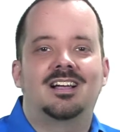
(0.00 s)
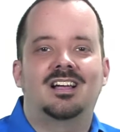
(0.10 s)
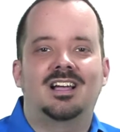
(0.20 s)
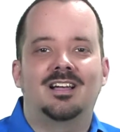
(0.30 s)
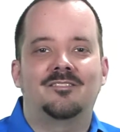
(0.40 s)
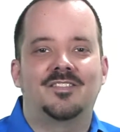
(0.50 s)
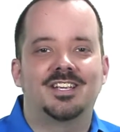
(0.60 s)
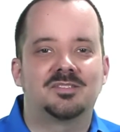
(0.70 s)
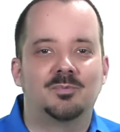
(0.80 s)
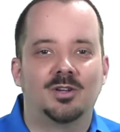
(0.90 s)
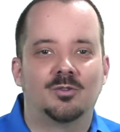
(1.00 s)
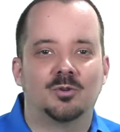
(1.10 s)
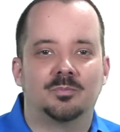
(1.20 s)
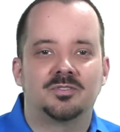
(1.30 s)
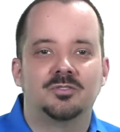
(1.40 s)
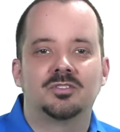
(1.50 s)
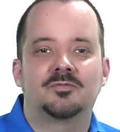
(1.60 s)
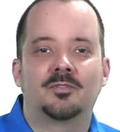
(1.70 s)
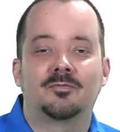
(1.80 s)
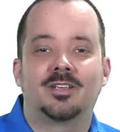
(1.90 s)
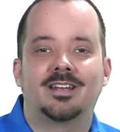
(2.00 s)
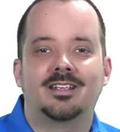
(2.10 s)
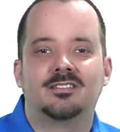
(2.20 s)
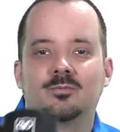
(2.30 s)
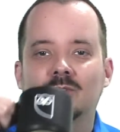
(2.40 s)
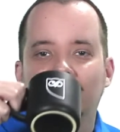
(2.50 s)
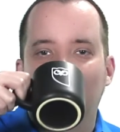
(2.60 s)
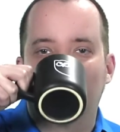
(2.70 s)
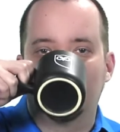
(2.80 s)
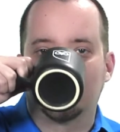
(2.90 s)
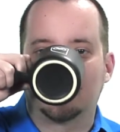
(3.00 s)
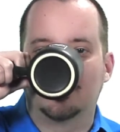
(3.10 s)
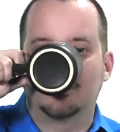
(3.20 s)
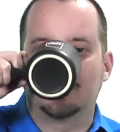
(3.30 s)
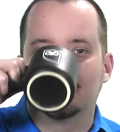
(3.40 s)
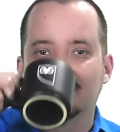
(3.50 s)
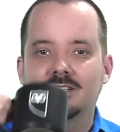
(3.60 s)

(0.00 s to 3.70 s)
Ah, Facebook groups. Useful for getting into really weird discussions,